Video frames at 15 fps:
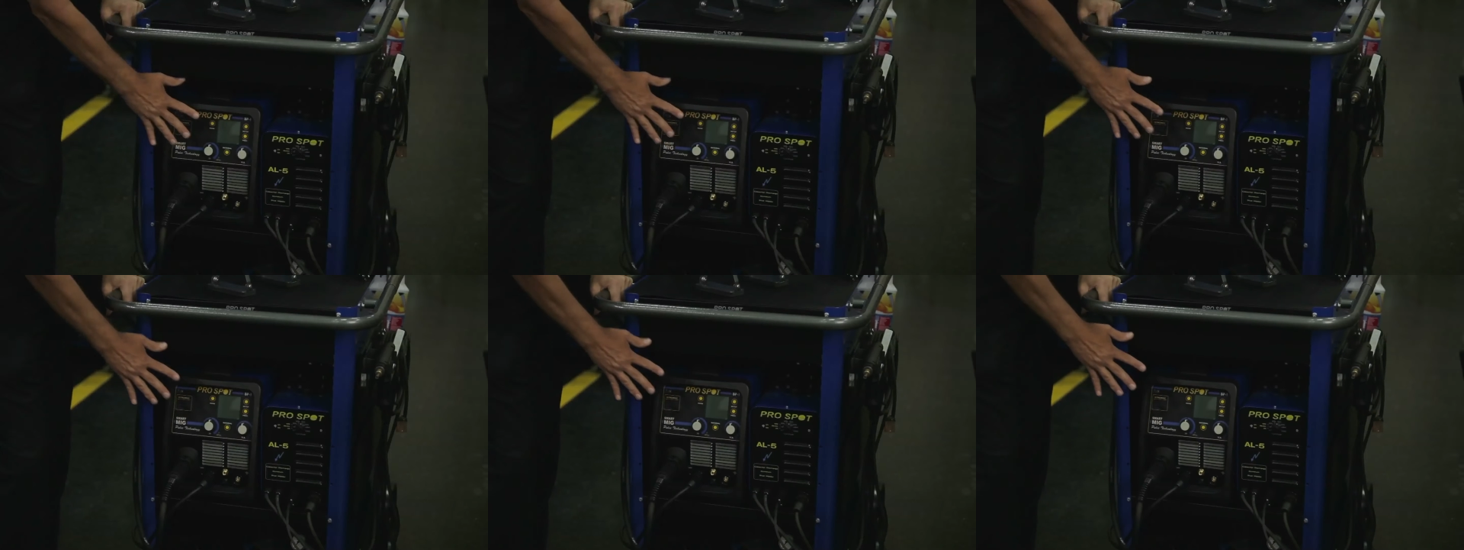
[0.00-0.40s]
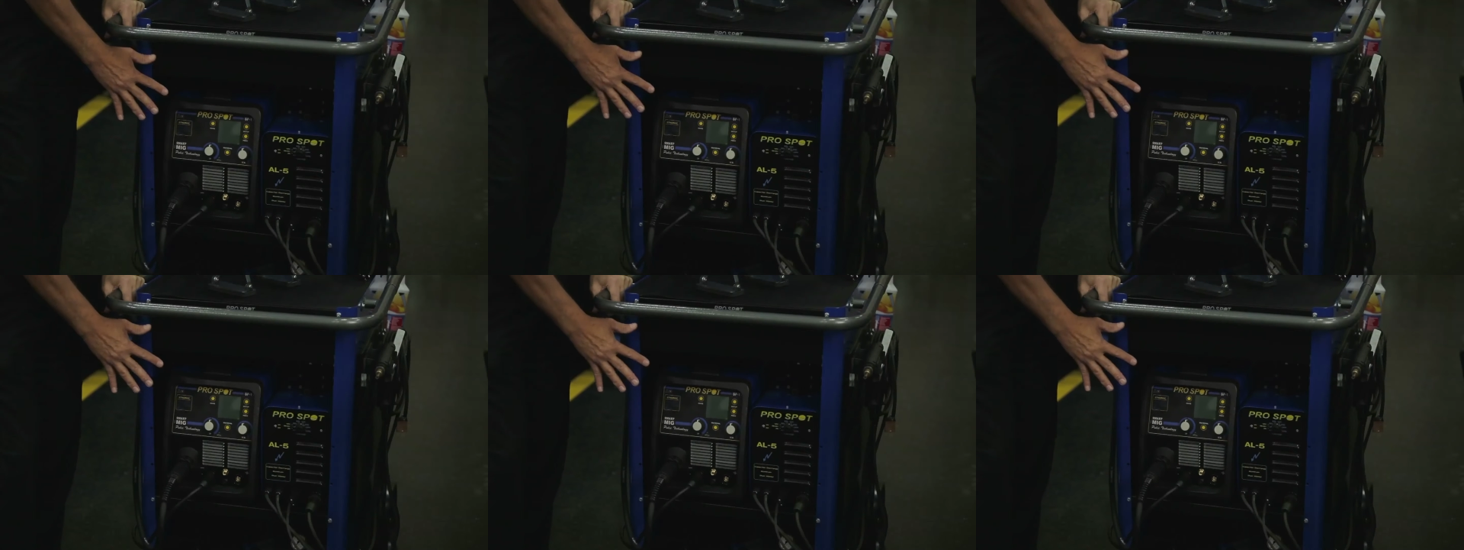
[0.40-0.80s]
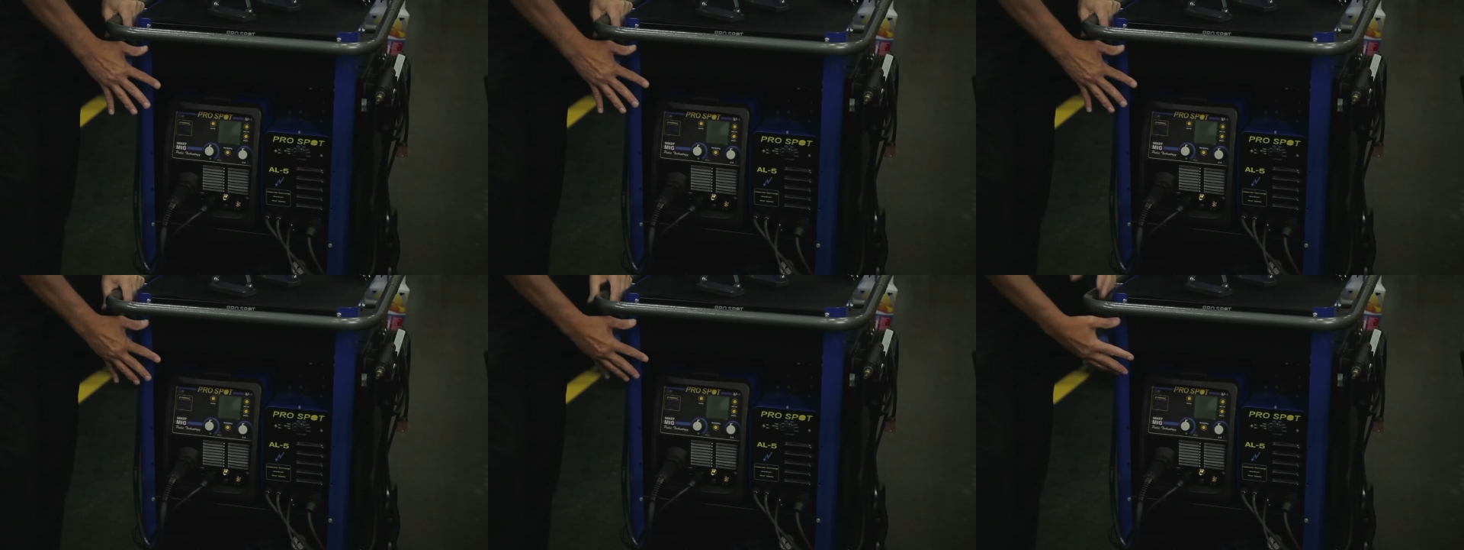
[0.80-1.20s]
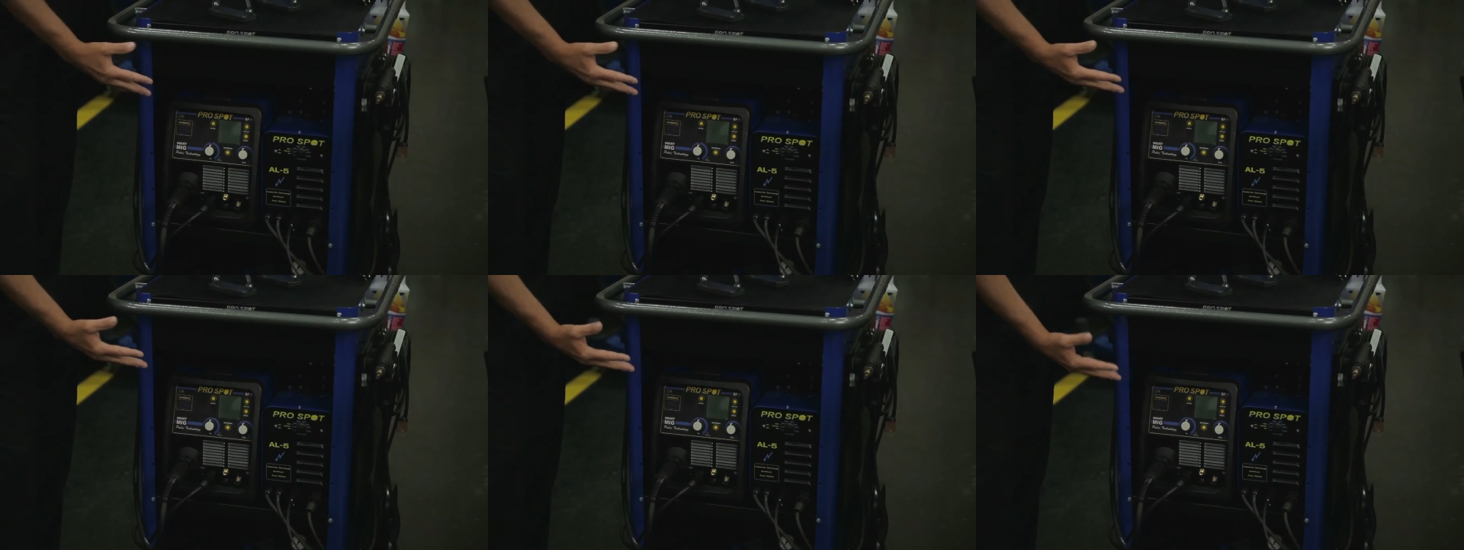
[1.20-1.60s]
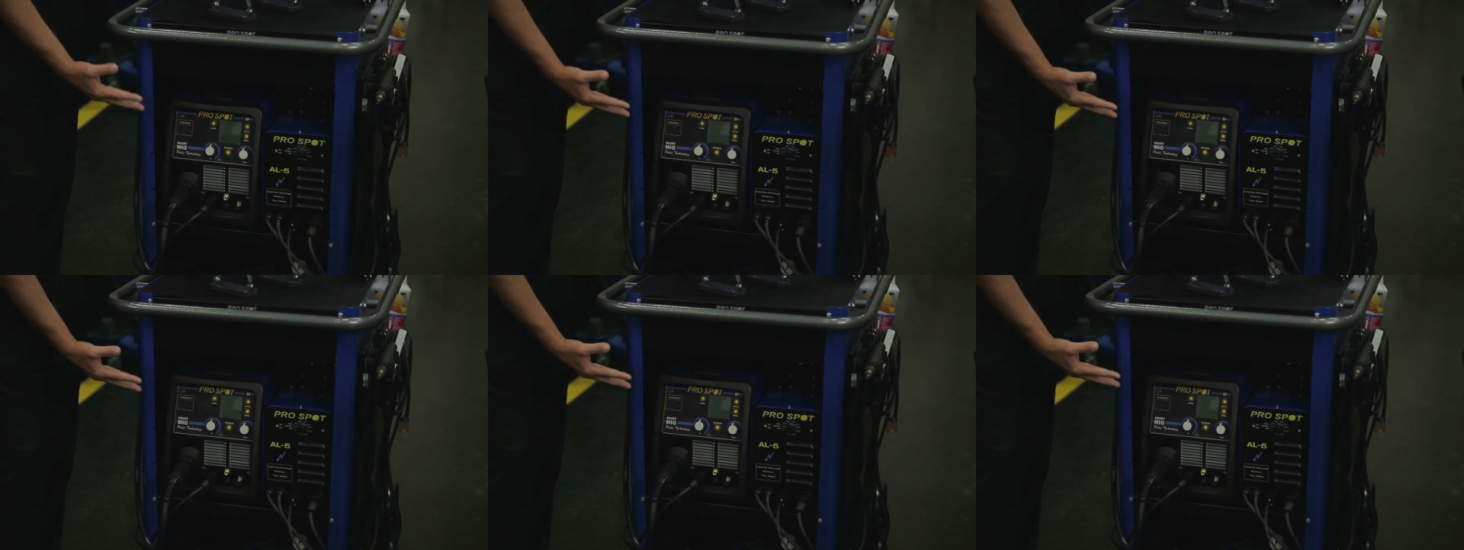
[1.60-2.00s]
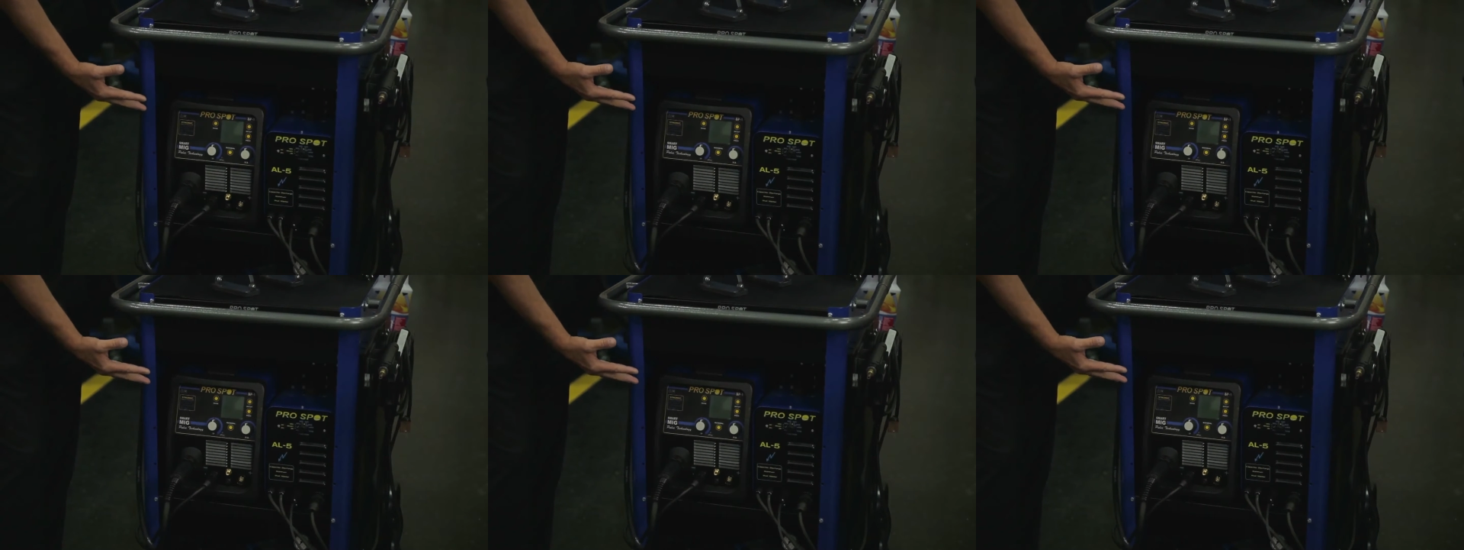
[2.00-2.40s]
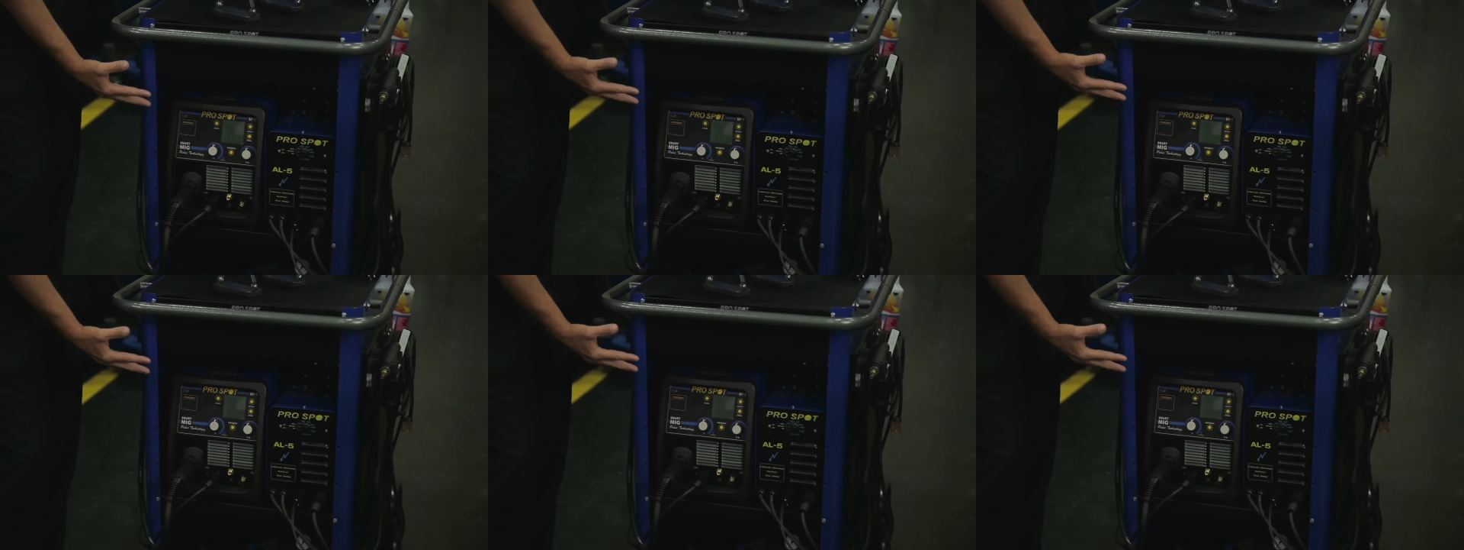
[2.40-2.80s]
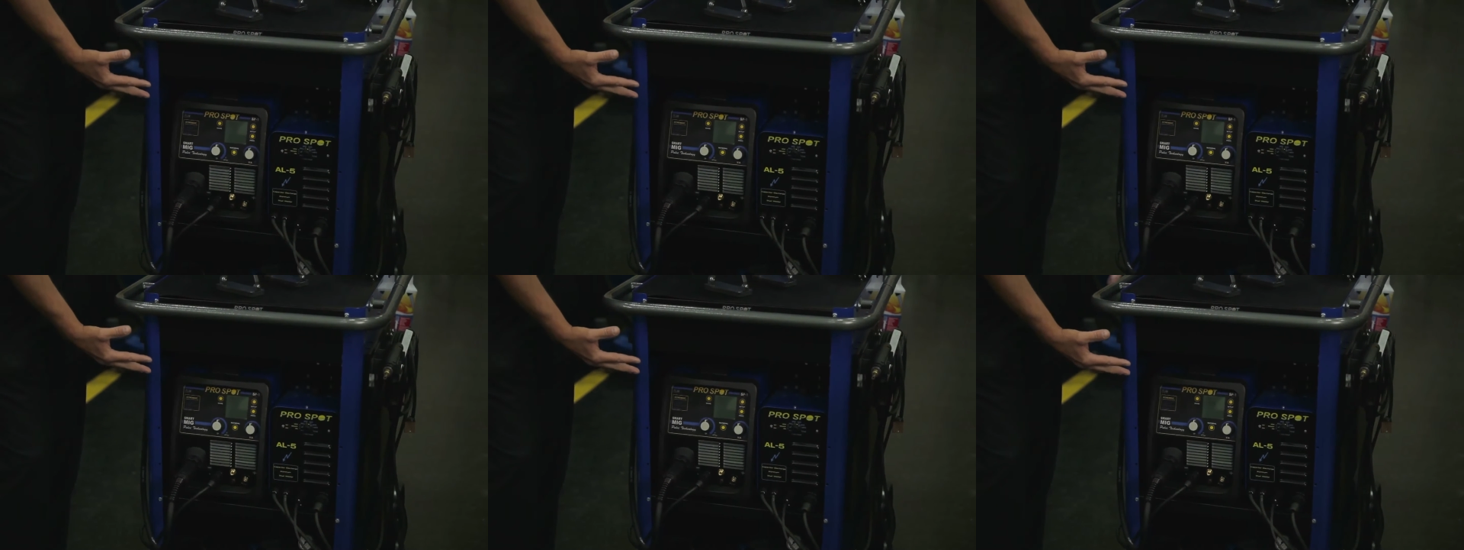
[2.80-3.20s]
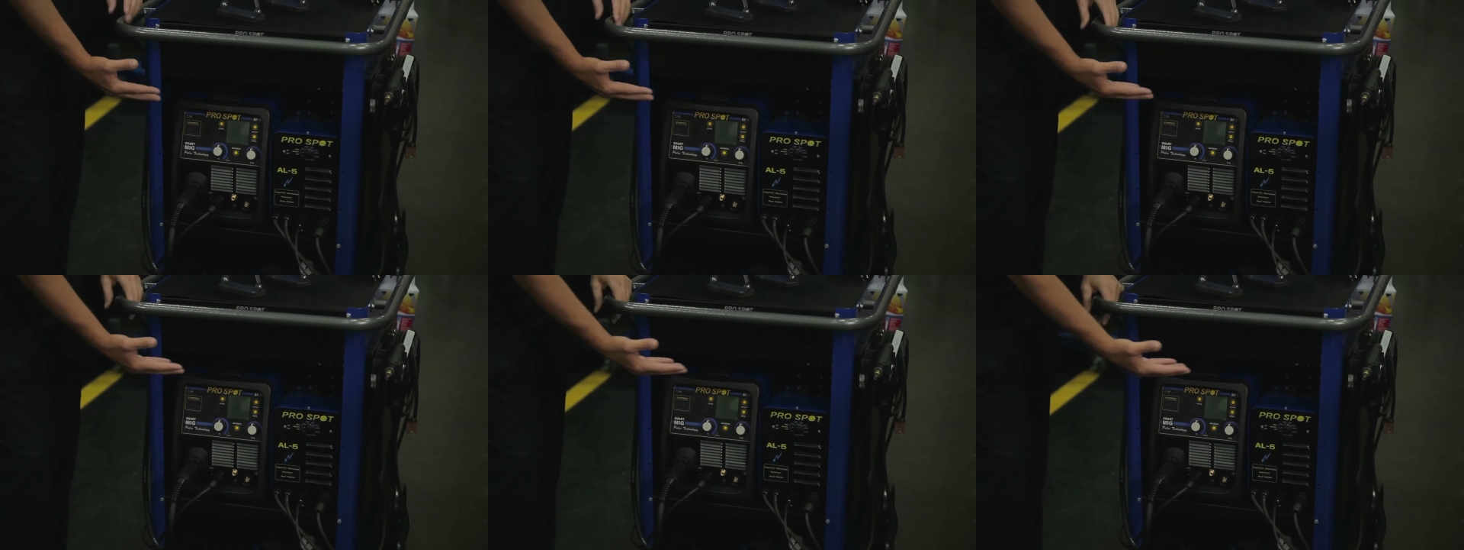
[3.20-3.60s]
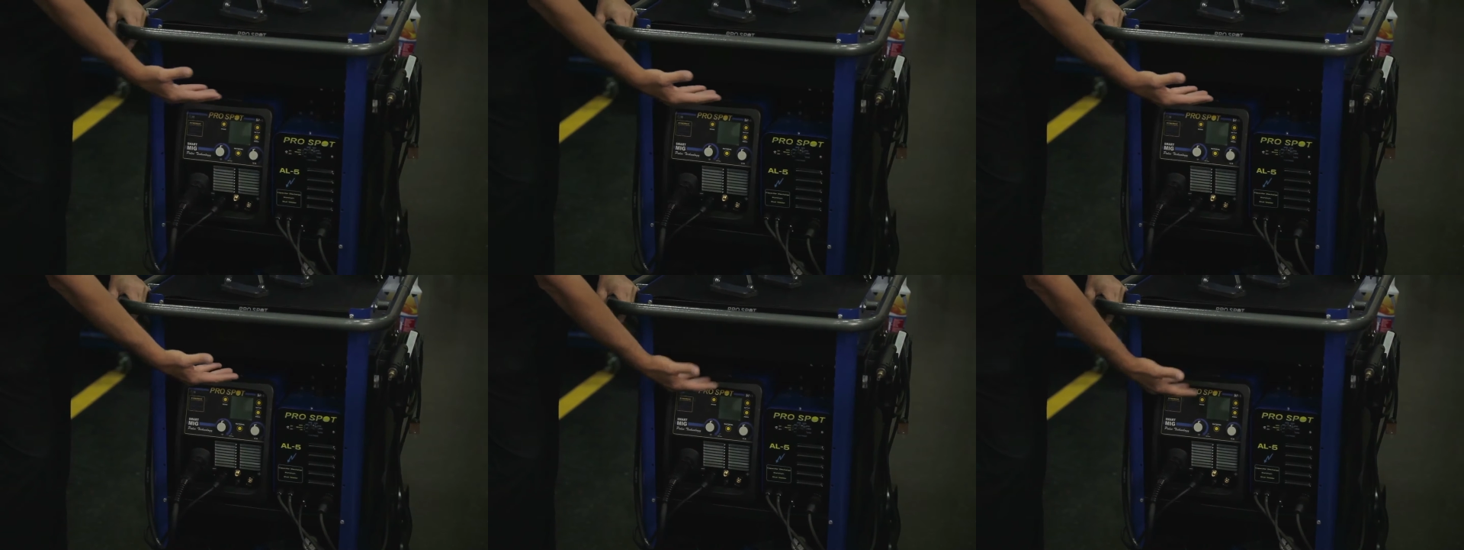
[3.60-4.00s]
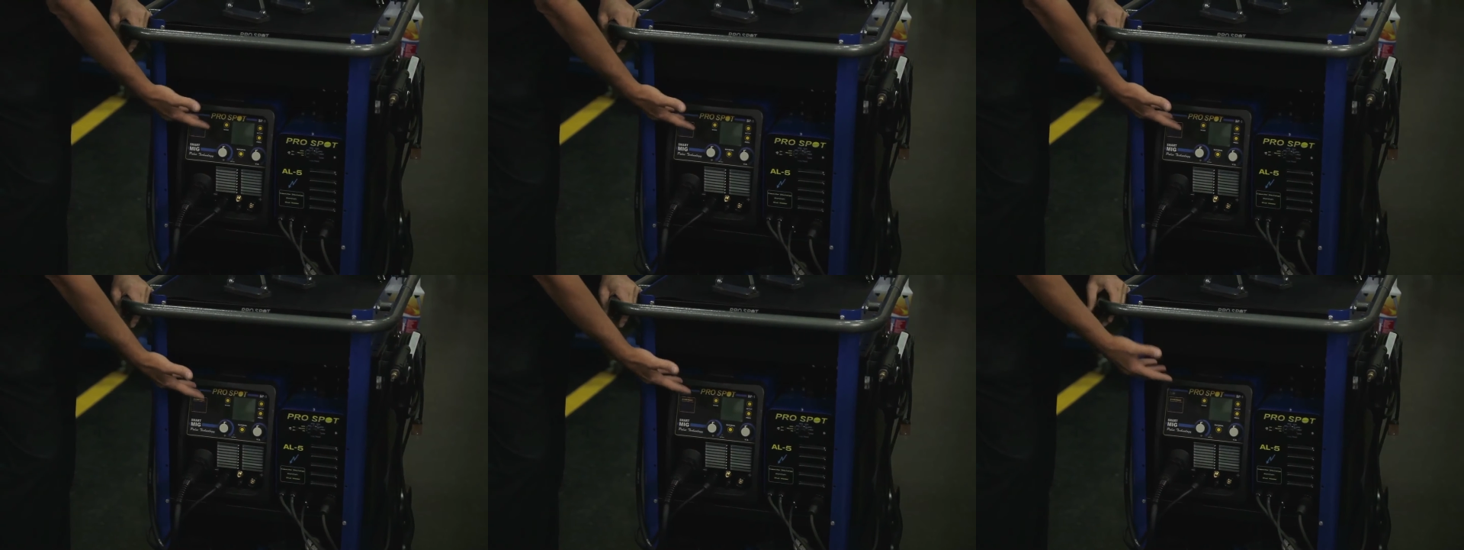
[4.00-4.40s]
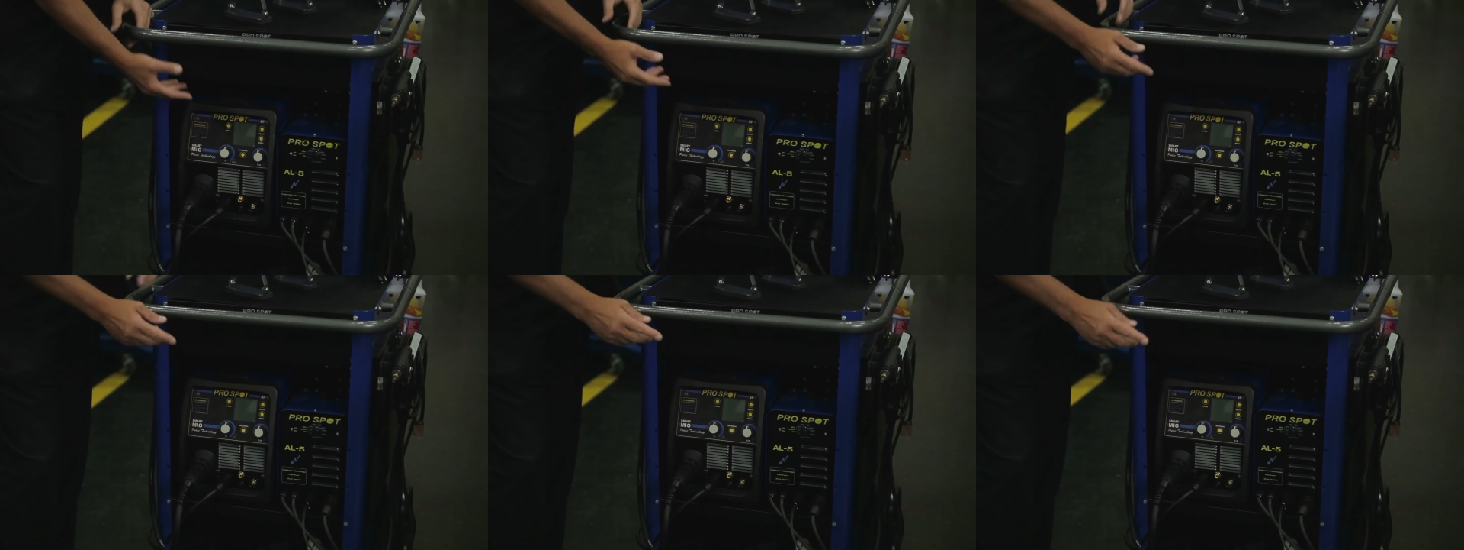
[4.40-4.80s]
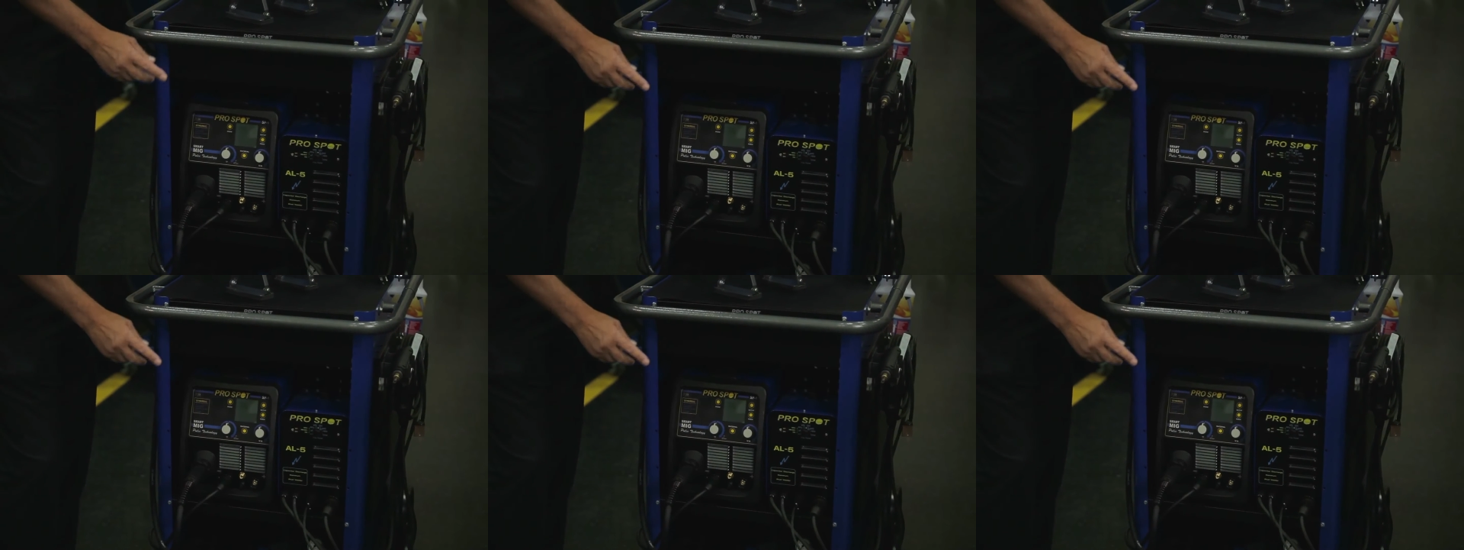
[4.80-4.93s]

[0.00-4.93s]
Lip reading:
Nobody's mouth can be seen.